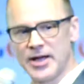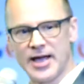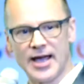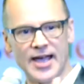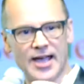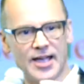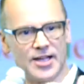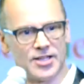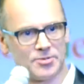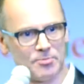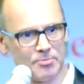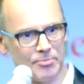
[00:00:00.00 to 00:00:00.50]

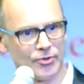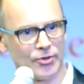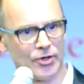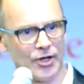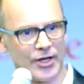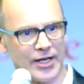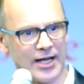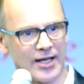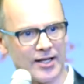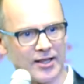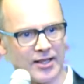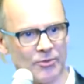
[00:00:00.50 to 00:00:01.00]
page and
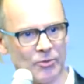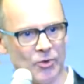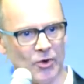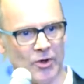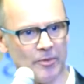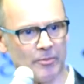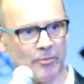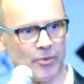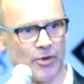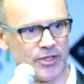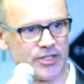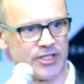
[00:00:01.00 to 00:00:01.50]
product that we
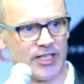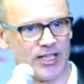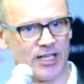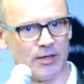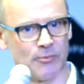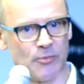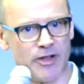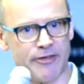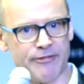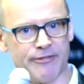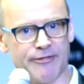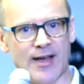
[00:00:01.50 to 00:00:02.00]
would put in, and
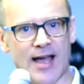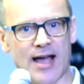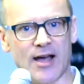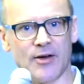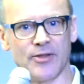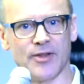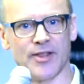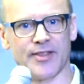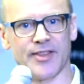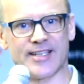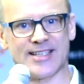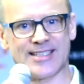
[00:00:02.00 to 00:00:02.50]
we found
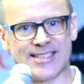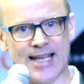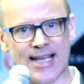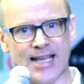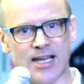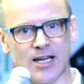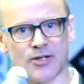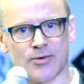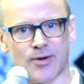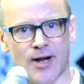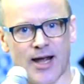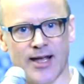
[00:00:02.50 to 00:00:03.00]
that the
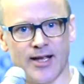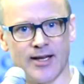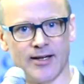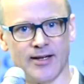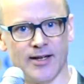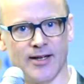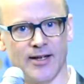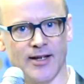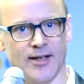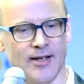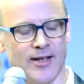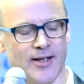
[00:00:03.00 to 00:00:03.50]
take rate
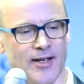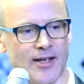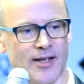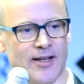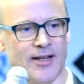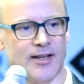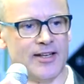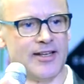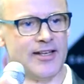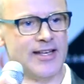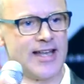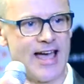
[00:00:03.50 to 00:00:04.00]

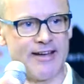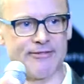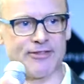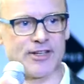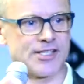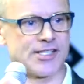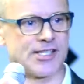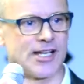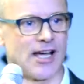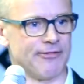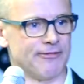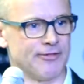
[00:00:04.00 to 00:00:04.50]
never
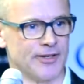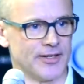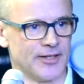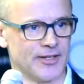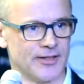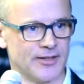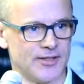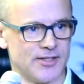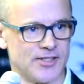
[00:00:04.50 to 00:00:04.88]
suffered.